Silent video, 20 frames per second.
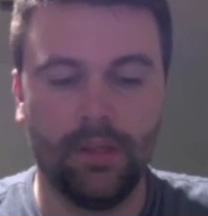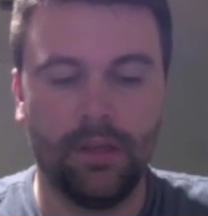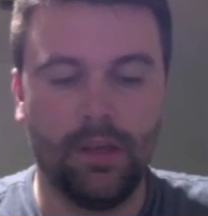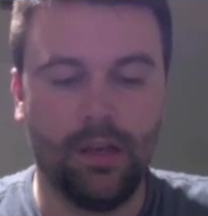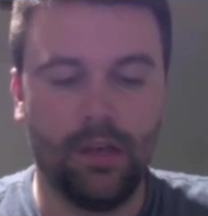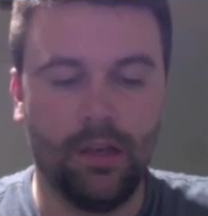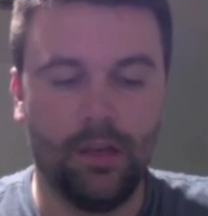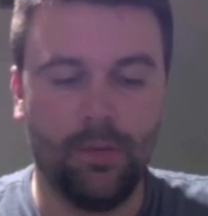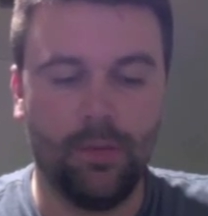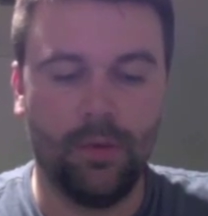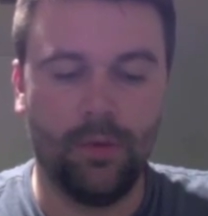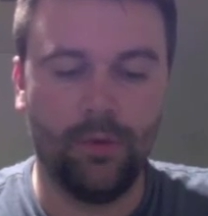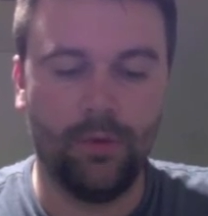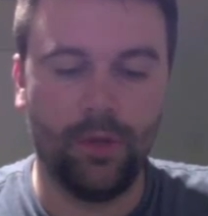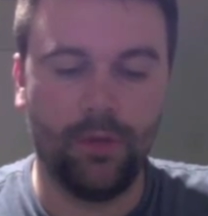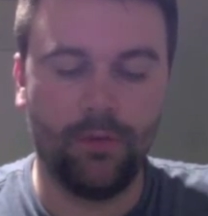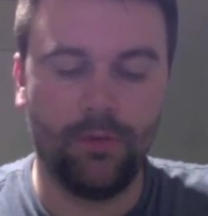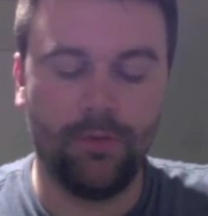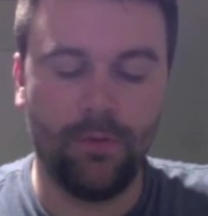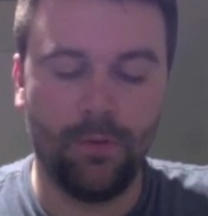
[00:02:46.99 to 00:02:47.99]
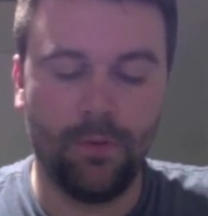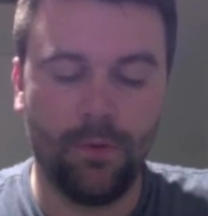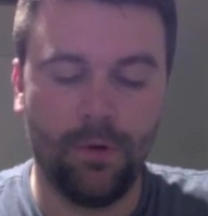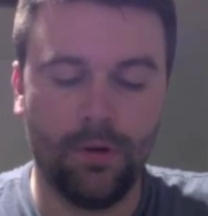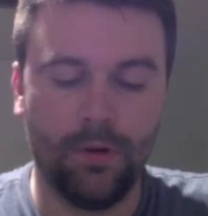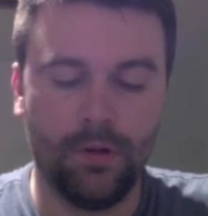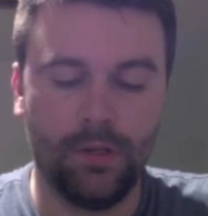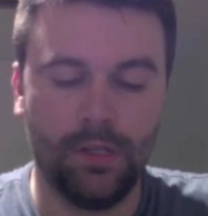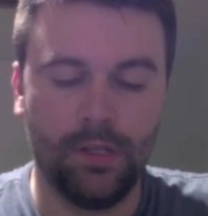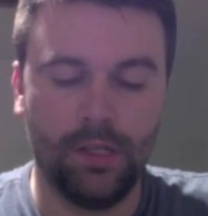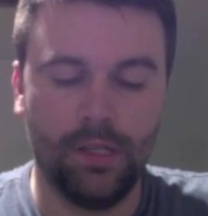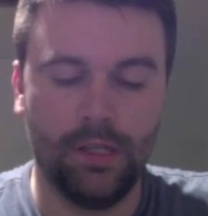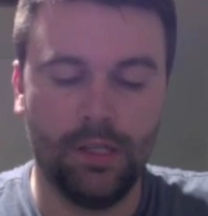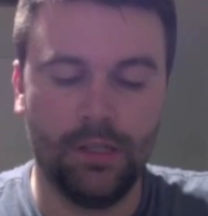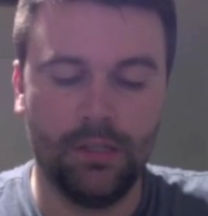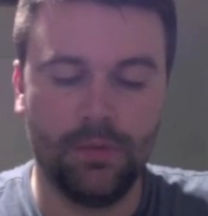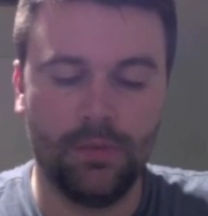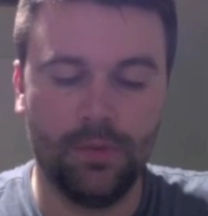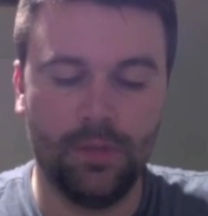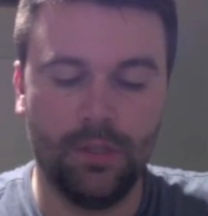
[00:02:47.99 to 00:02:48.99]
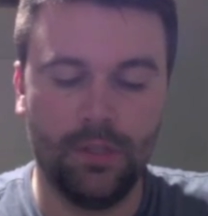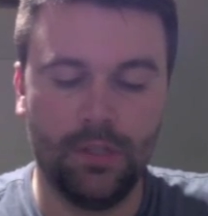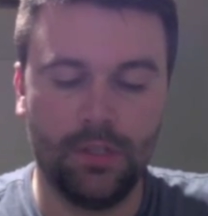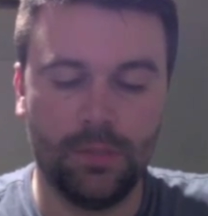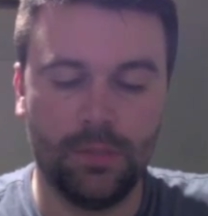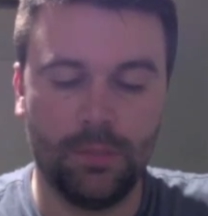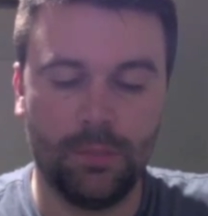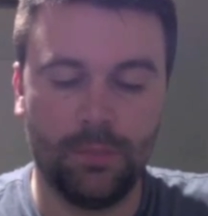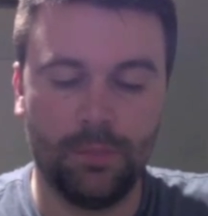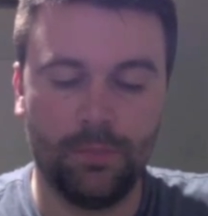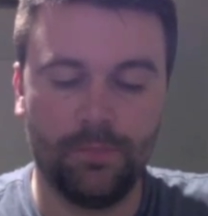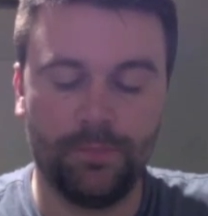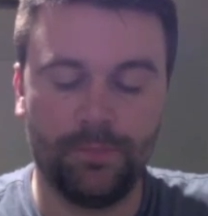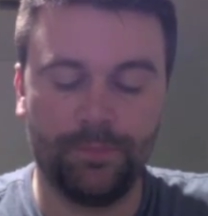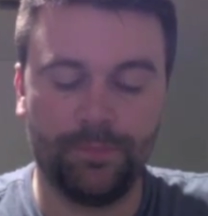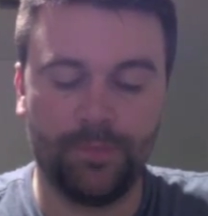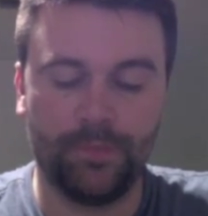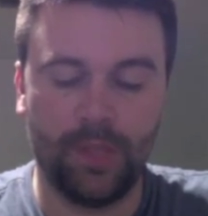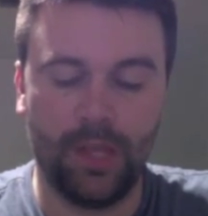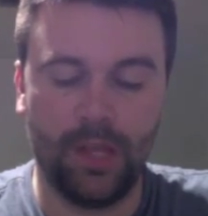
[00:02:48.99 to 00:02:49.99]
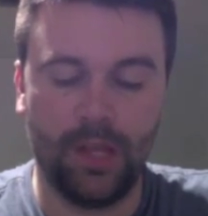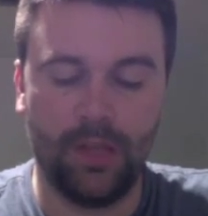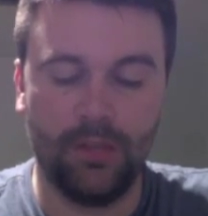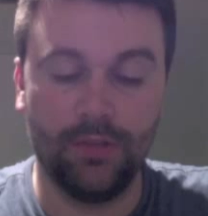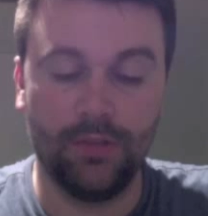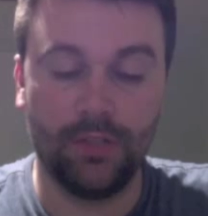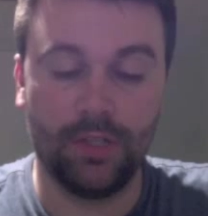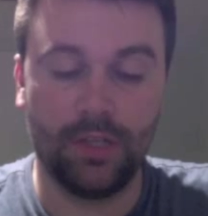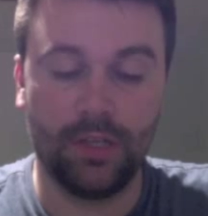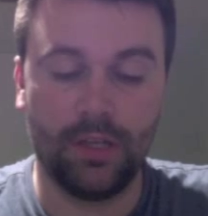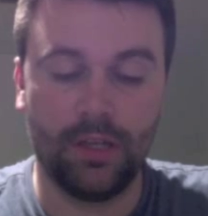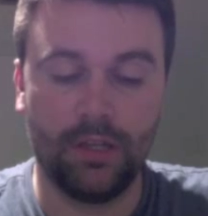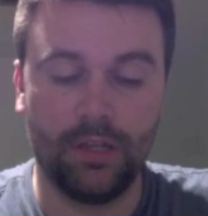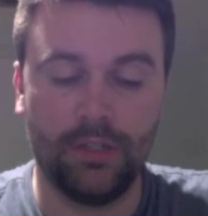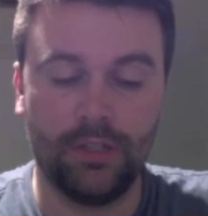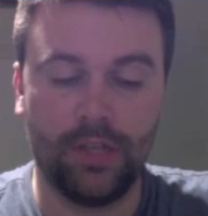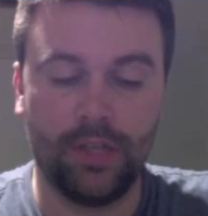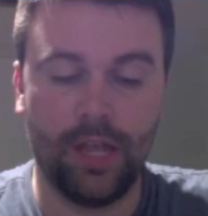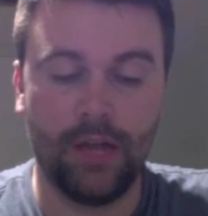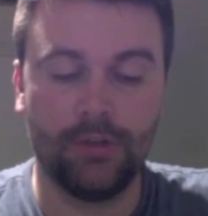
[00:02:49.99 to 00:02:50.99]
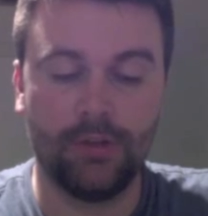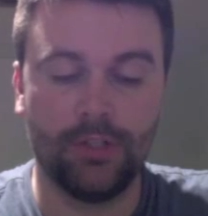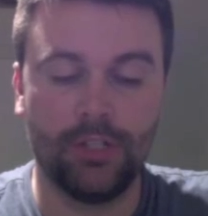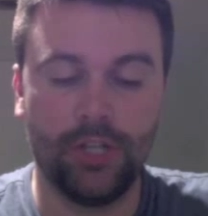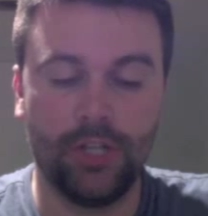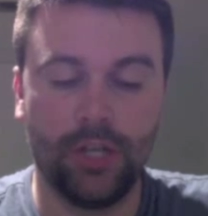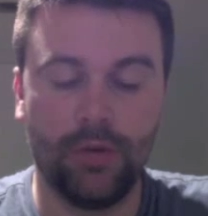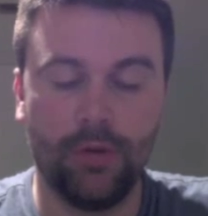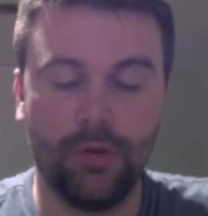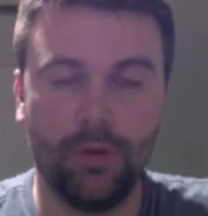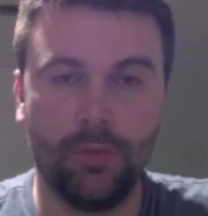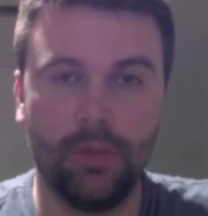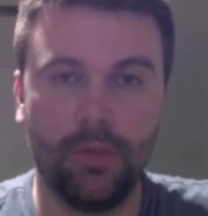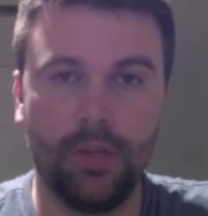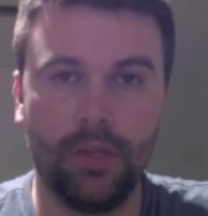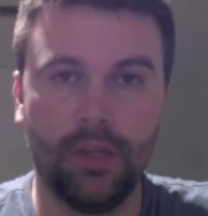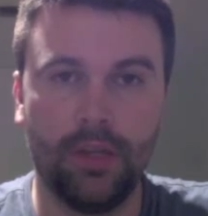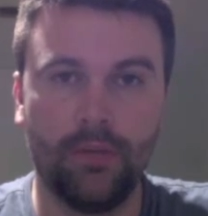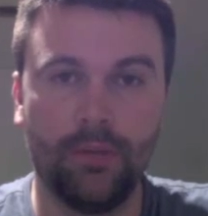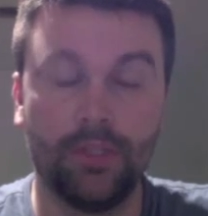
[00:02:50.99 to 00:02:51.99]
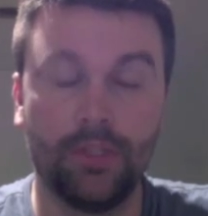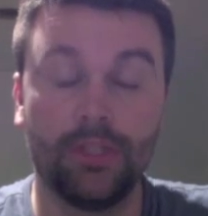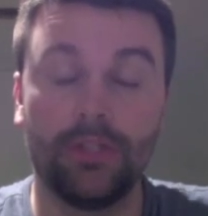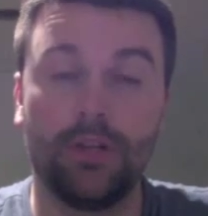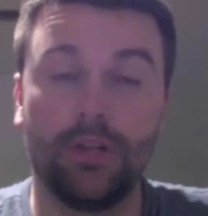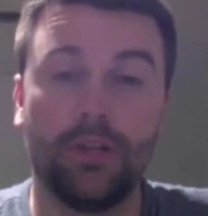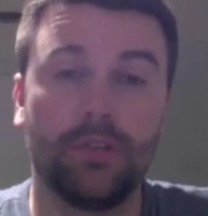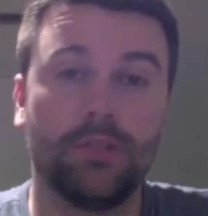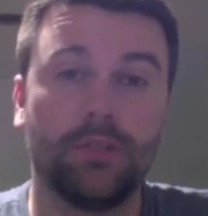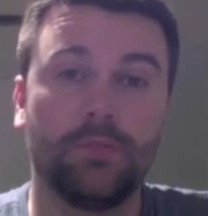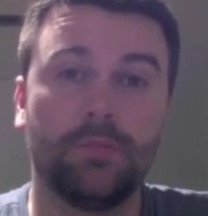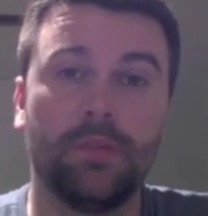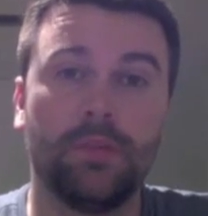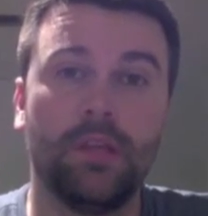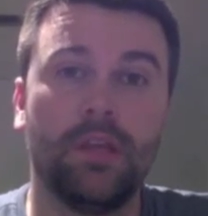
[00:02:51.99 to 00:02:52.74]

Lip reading: And week four is really just using Couch jQuery plugin, which is awesome.